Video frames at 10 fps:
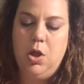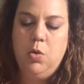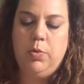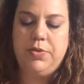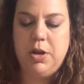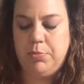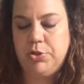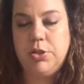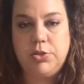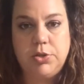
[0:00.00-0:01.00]
with numbers
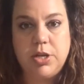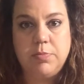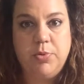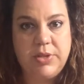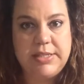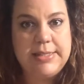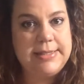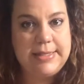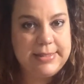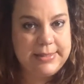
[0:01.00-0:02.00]
concerning prison
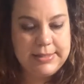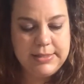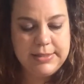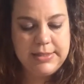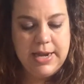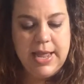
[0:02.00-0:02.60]
sentences.